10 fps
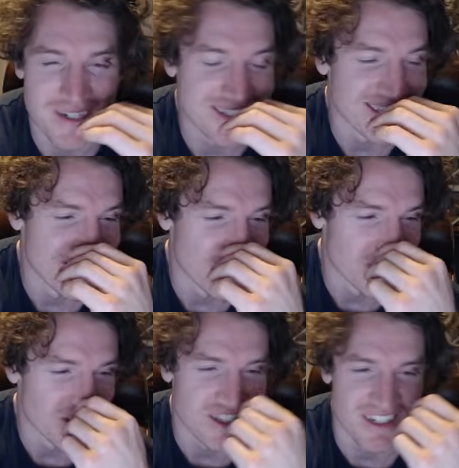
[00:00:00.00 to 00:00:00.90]
and you're
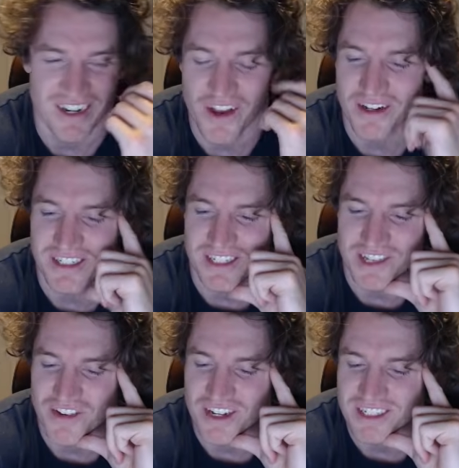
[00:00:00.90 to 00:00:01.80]
interested in her because she's the
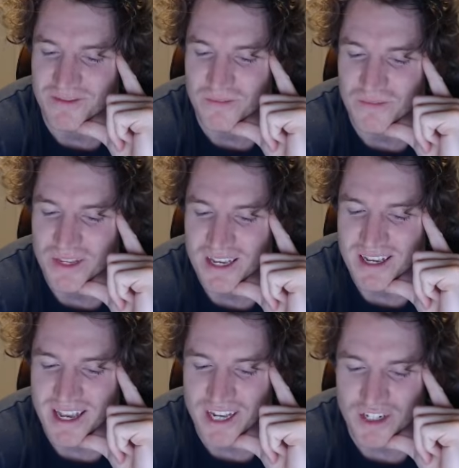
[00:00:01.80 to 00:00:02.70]
first
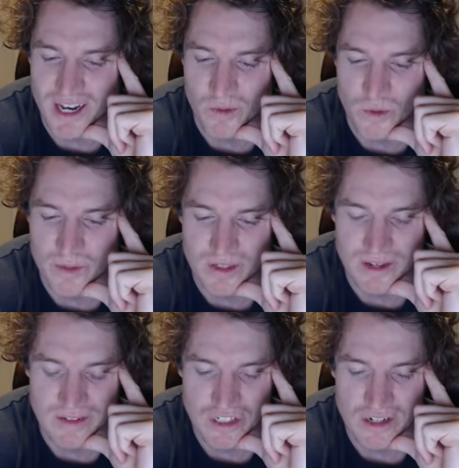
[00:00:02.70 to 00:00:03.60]
educated woman who's
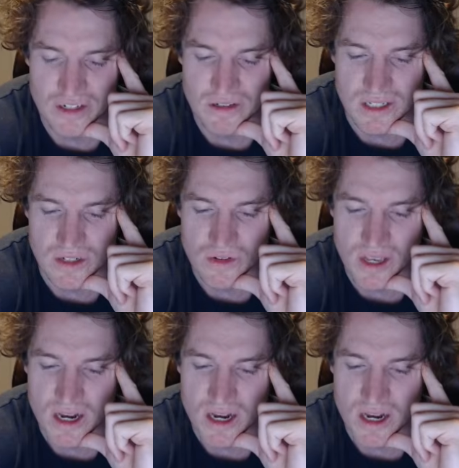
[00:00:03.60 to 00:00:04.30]
ever shown interest in you, then